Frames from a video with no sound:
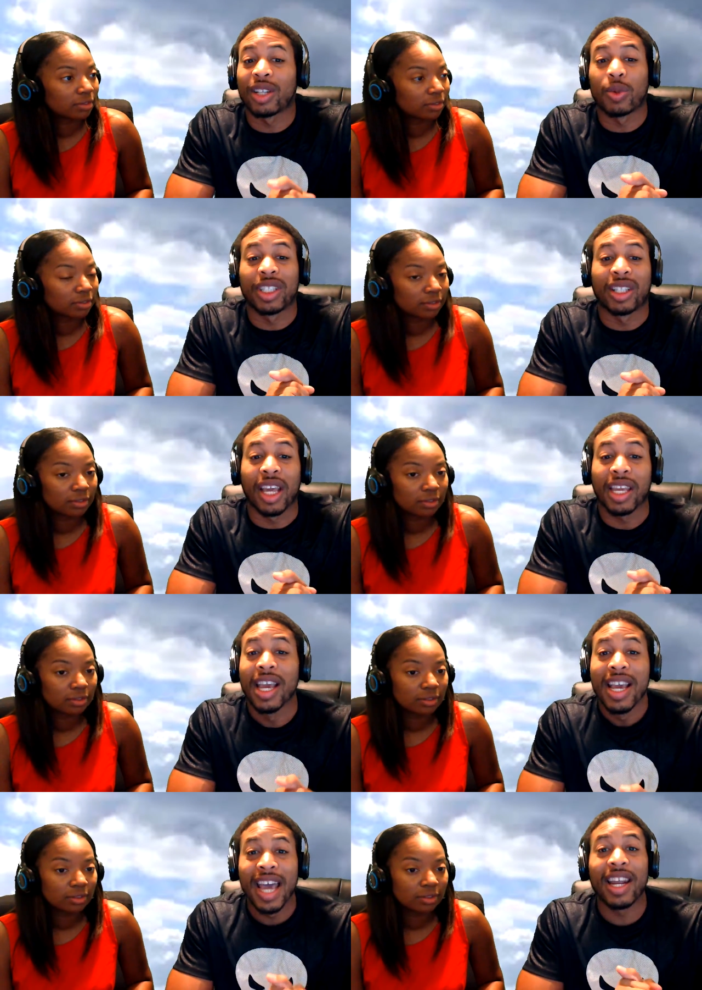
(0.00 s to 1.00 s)
Speaker 1: what you think,
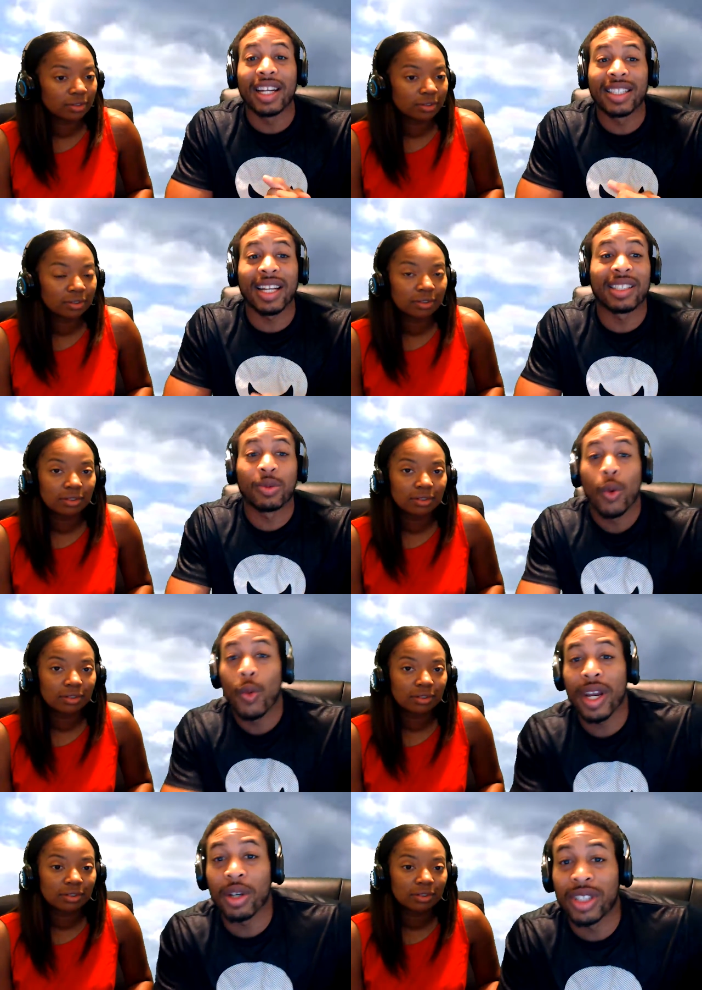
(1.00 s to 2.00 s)
and uh, tell us
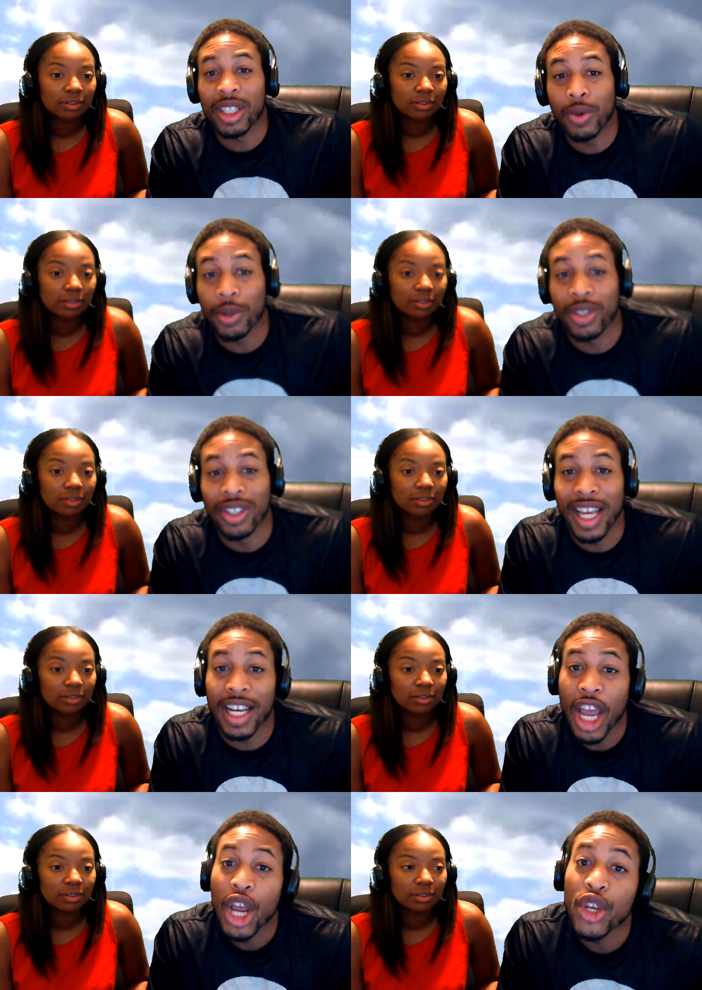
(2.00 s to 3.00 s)
what else is grosser
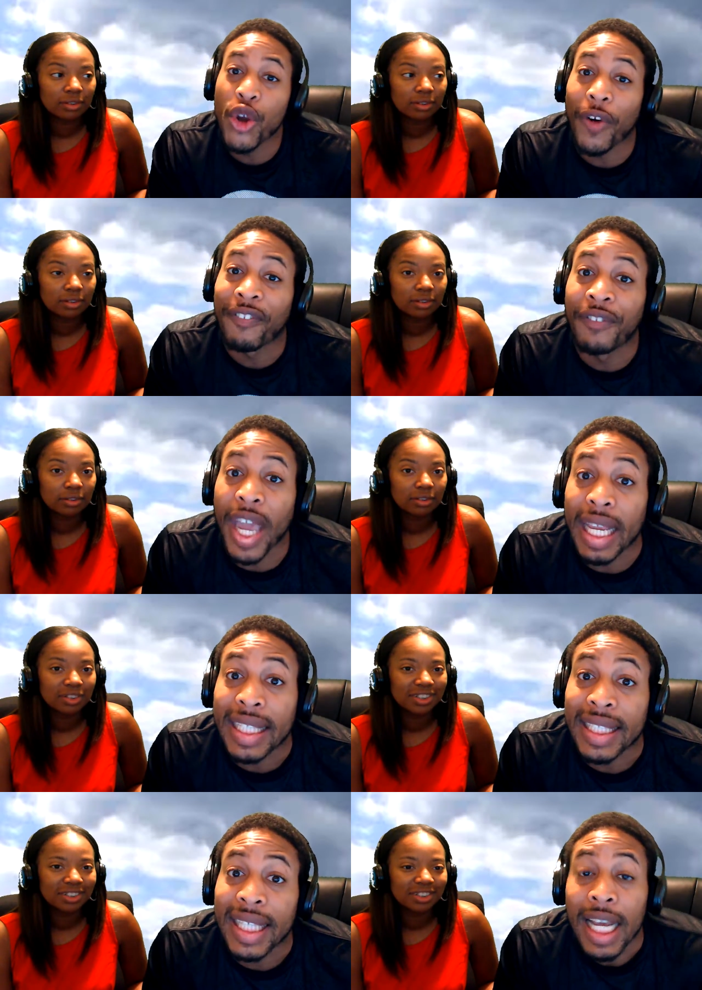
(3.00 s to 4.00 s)
than your
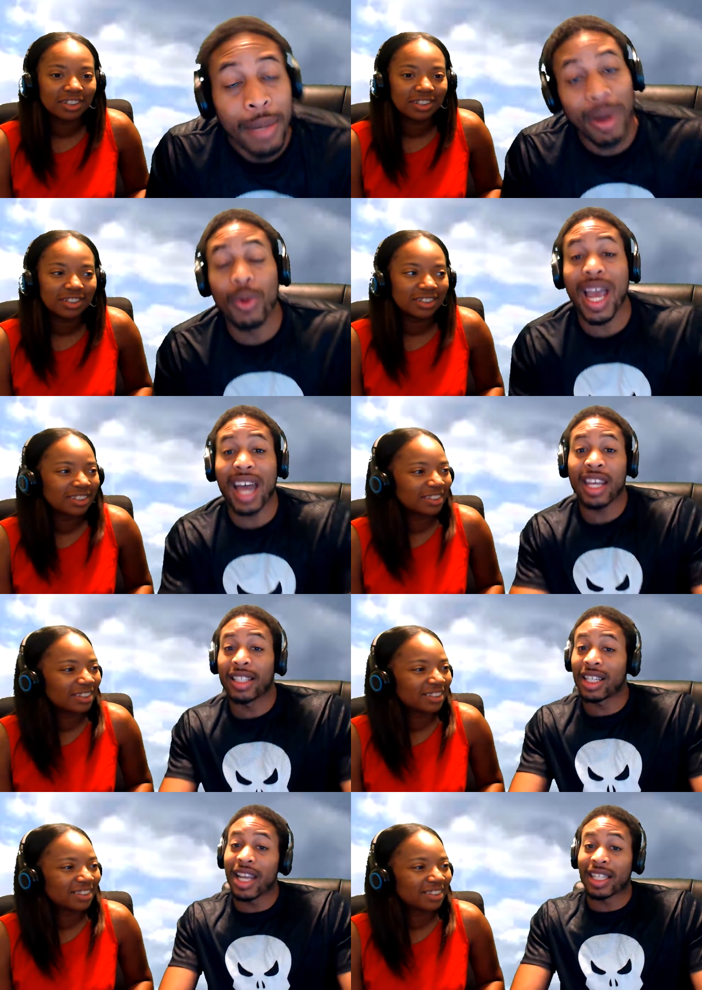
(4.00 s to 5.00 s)
face. But we out of here
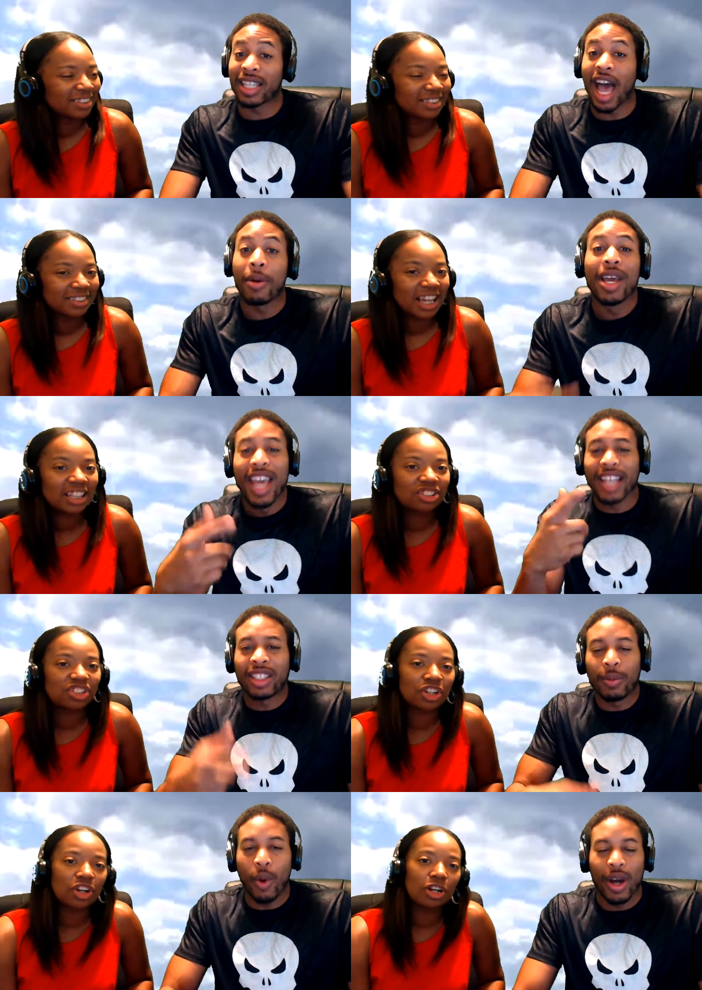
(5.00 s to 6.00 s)
till next time.
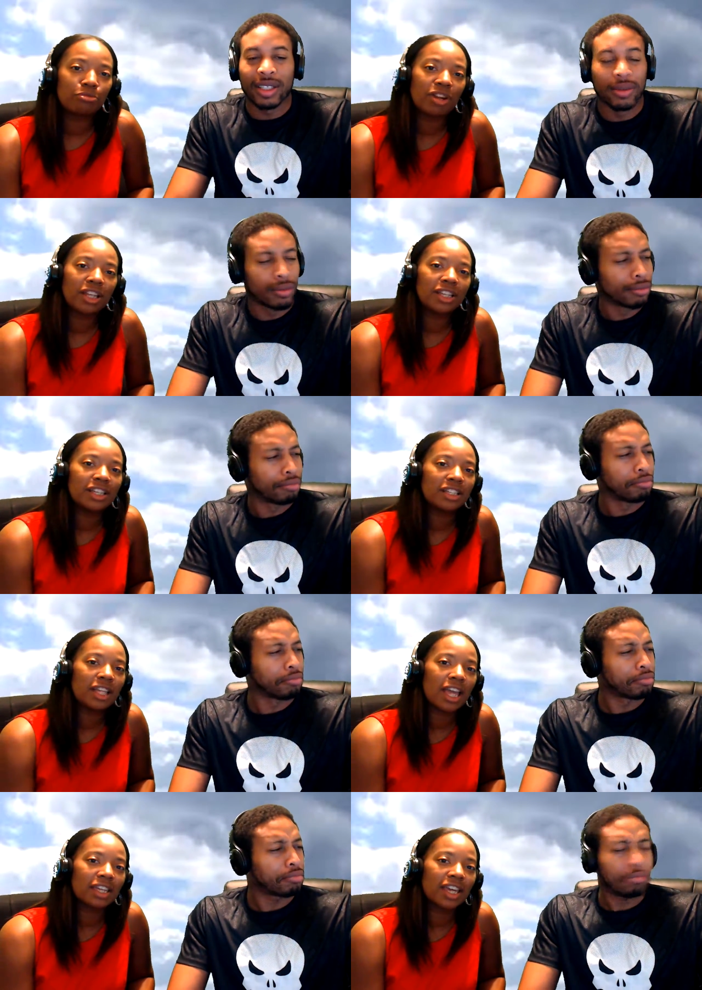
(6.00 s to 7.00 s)
It's, it's your, your
Speaker 2: boy
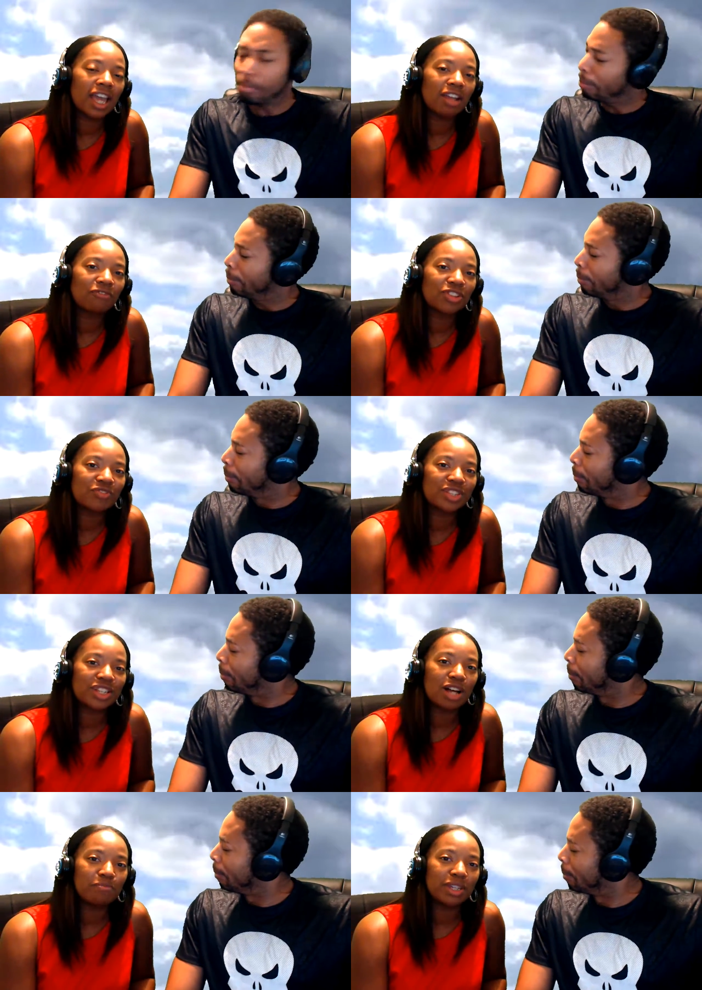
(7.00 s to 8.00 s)
Eazy, aka Fresh from the
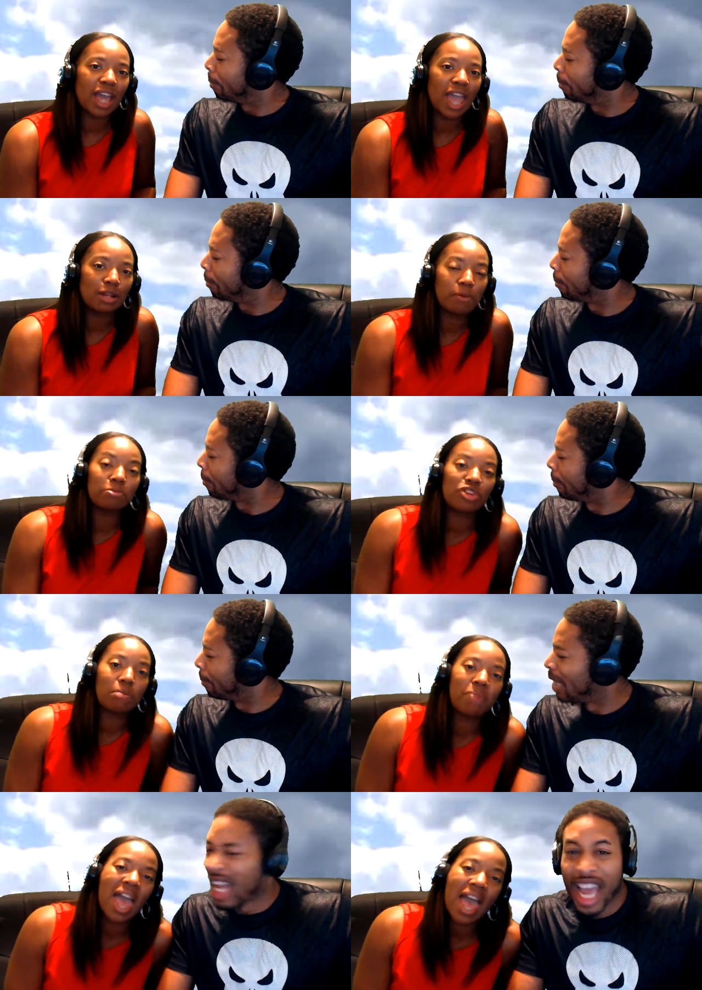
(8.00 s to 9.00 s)
Salon, BKA the People
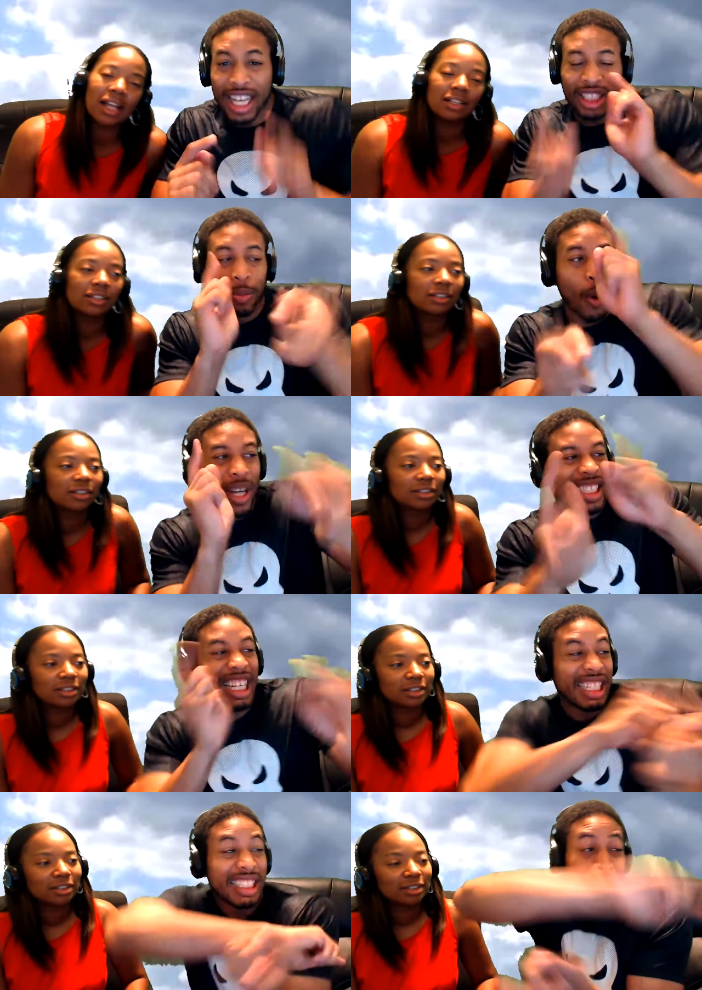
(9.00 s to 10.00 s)
Champ. It's
Speaker 1: your boy Jai
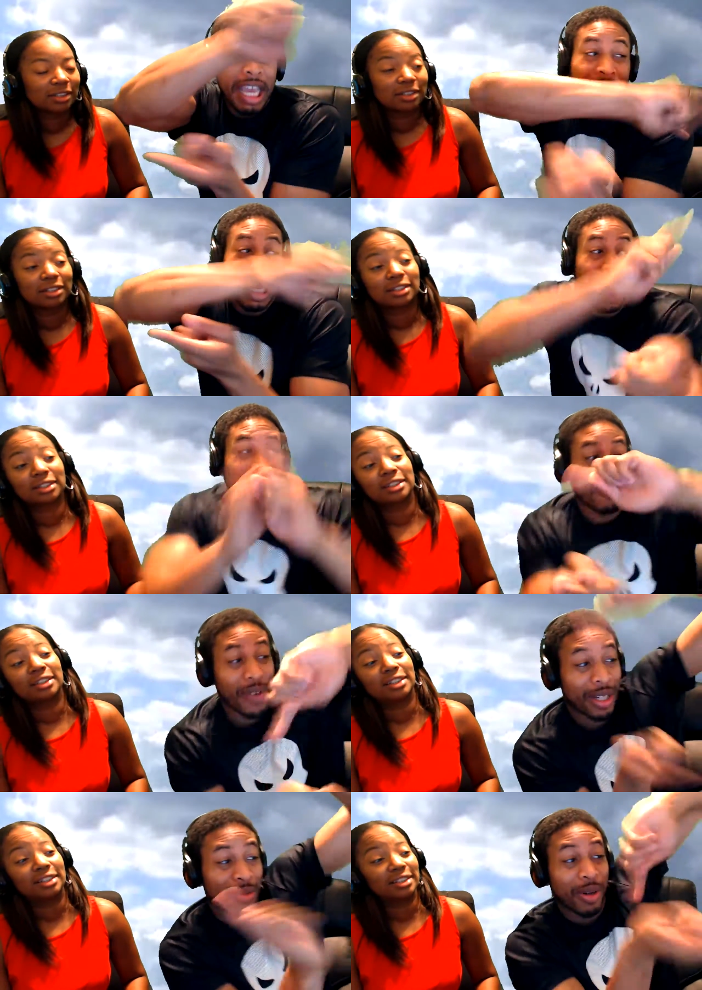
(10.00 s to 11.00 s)
Eazy, aka
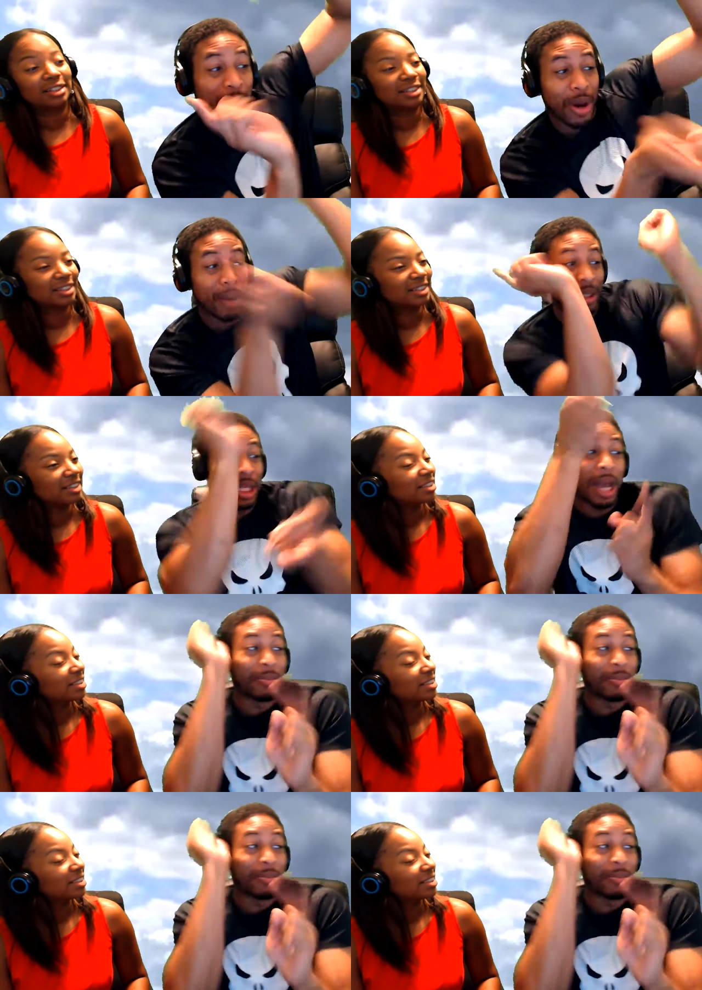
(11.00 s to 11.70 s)
Fresh from the Barbershop,